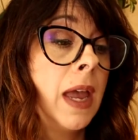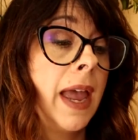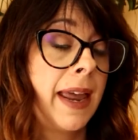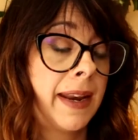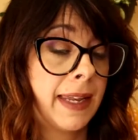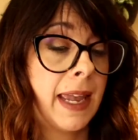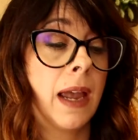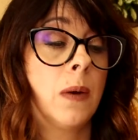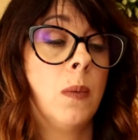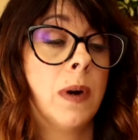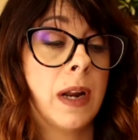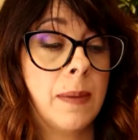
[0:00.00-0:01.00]
And
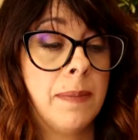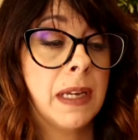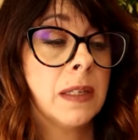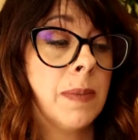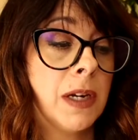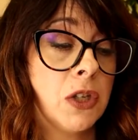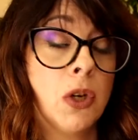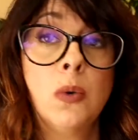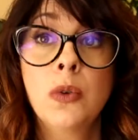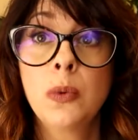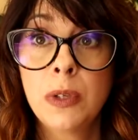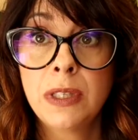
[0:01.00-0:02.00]
again, when I mix my
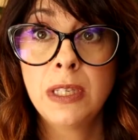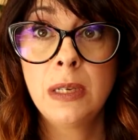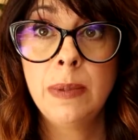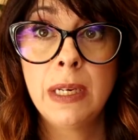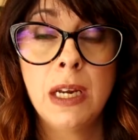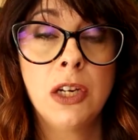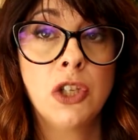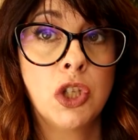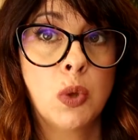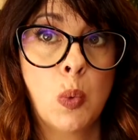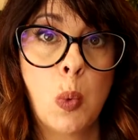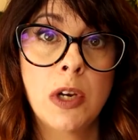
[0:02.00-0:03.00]
toner with TBH,
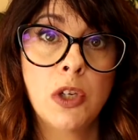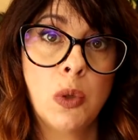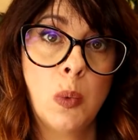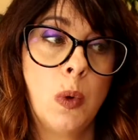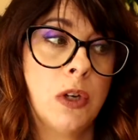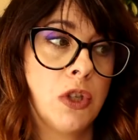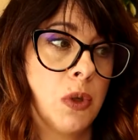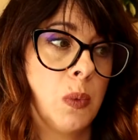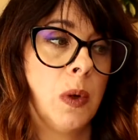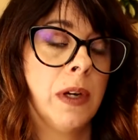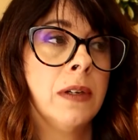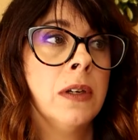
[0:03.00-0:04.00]
it's 1 to 1 to
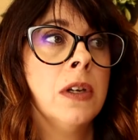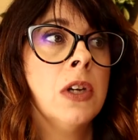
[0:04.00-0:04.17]
1.